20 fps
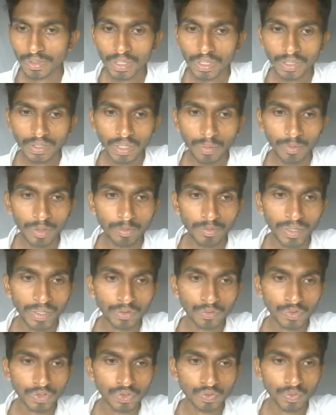Coming back to
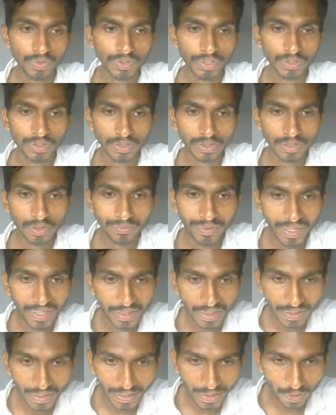this one, this is the file
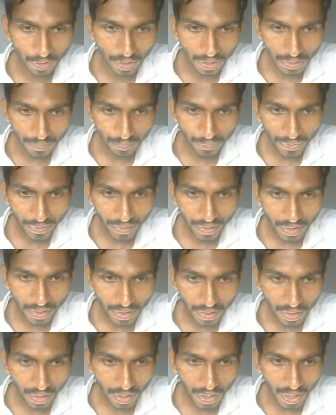that I got,
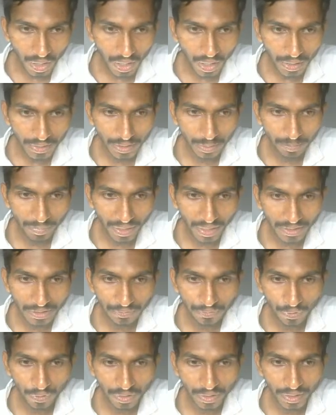the path
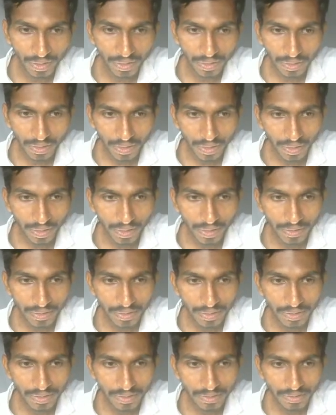for that, and
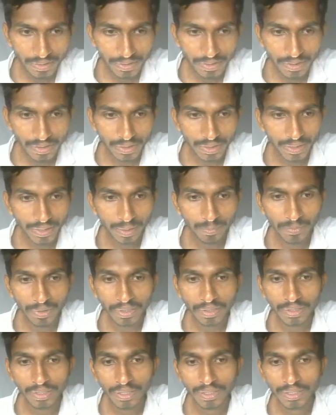then this is the error I'm
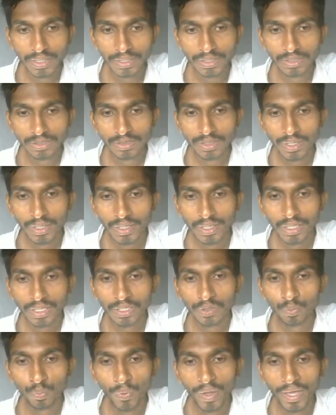getting, and that is
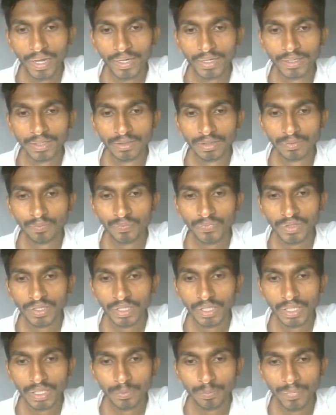invalid
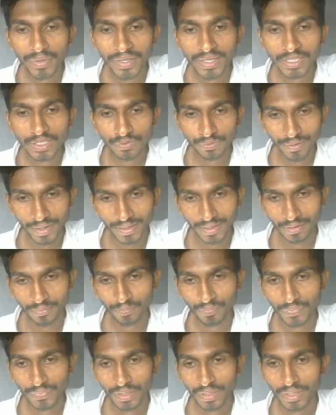image file,
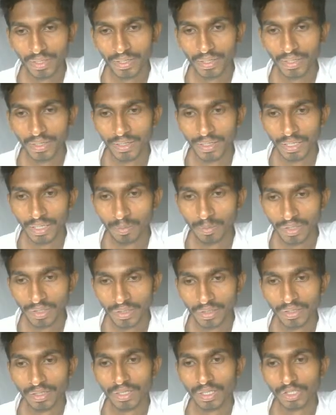name
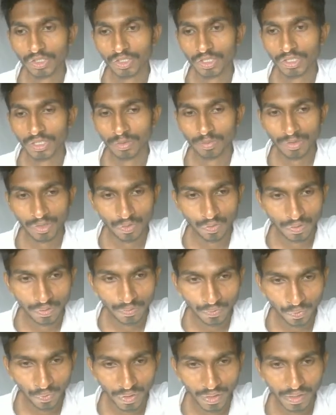error http code
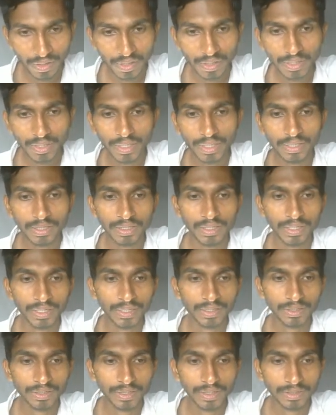400, and there
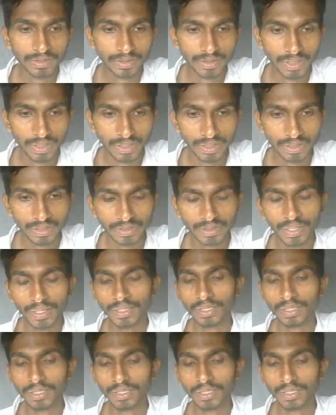is nothing inside